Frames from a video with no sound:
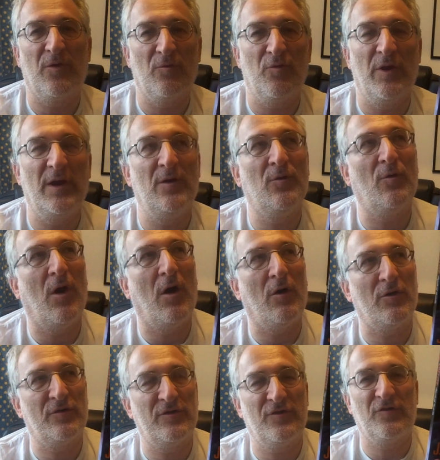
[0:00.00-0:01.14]
The real
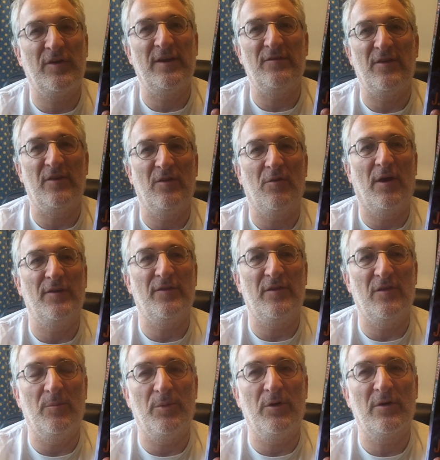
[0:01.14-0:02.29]
artistry is in the writing
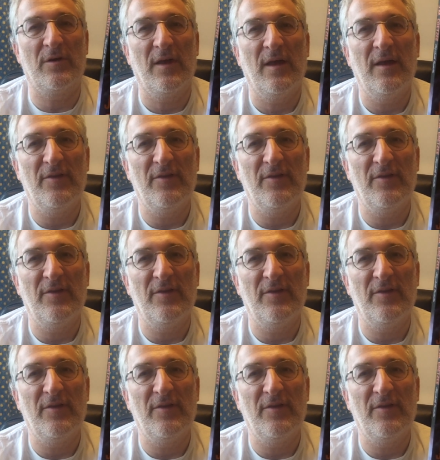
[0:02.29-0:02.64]
of the book.